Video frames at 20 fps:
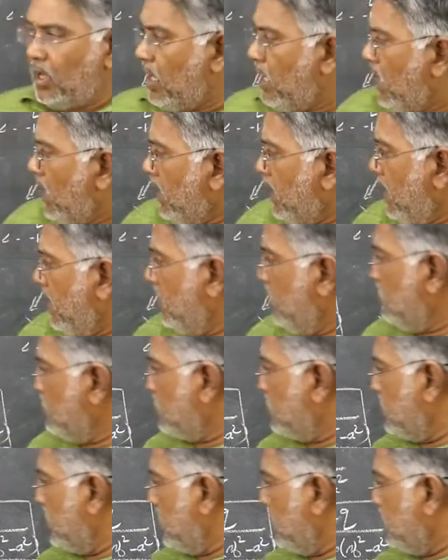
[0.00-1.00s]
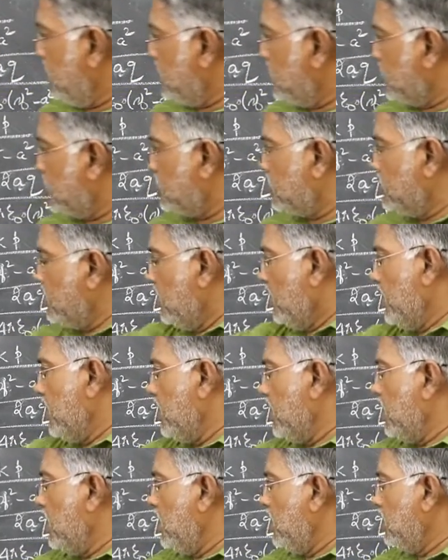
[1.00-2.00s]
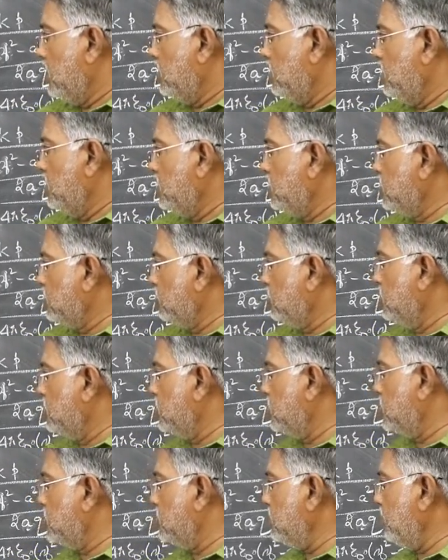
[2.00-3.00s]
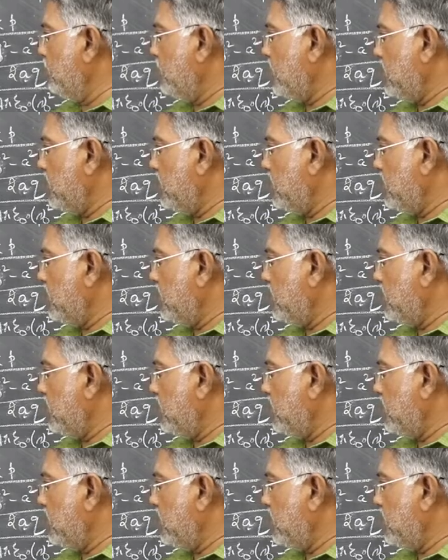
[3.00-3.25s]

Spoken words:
Again you see this to this,